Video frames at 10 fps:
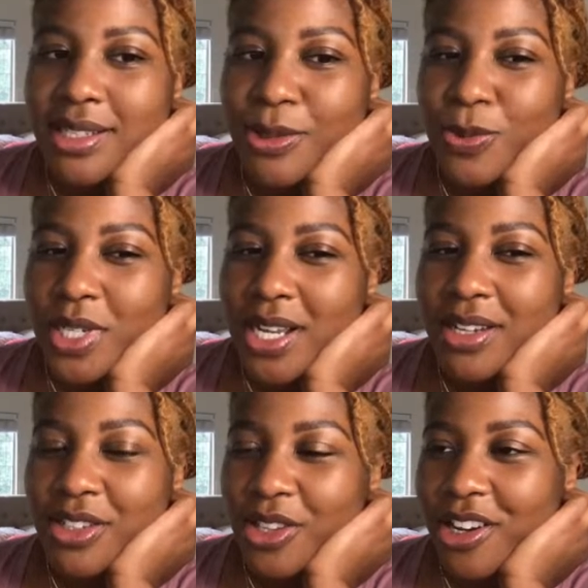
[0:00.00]
like what
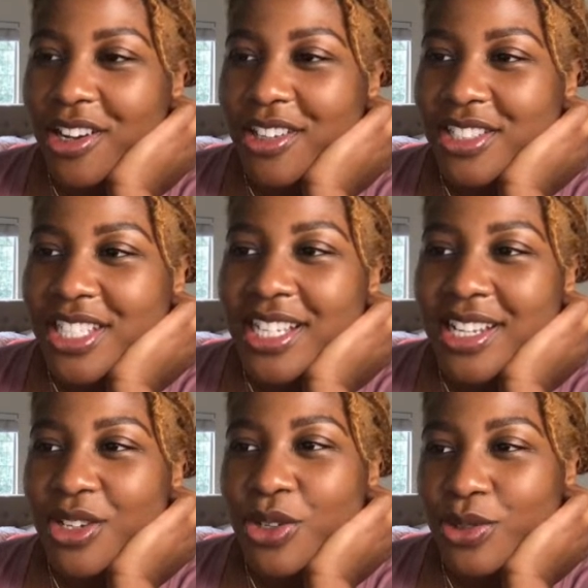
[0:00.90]
kind of logs, and
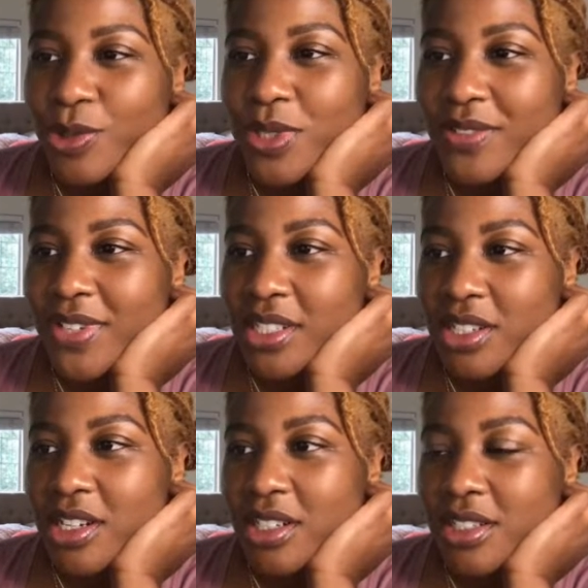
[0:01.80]
I know it was event
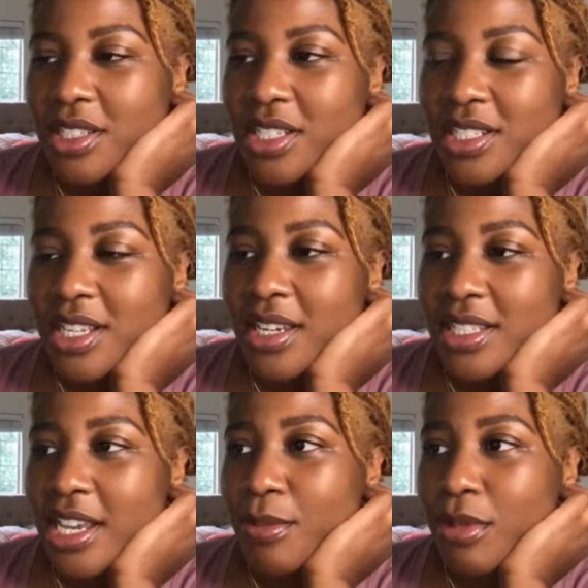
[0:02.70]
logs. They just had a
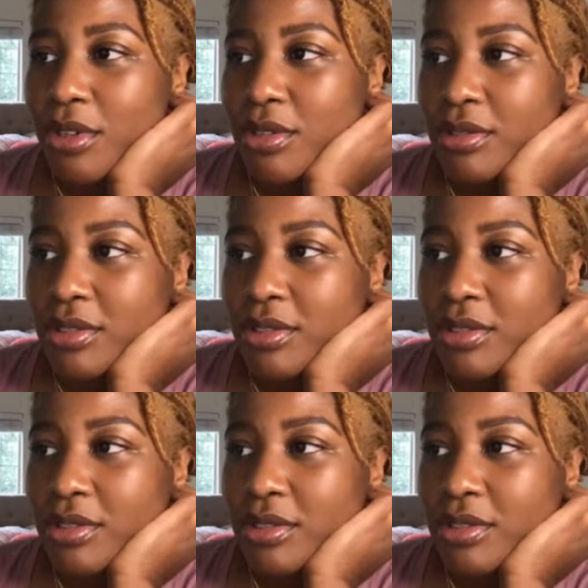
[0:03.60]
typo